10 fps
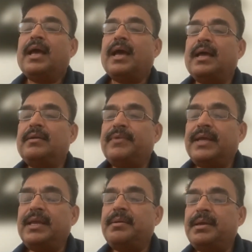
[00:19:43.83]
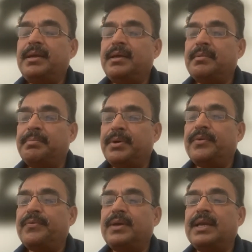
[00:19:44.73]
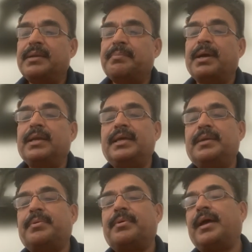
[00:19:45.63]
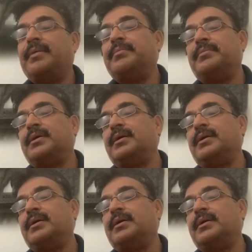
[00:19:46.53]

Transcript: and a very beautiful and a pioneer program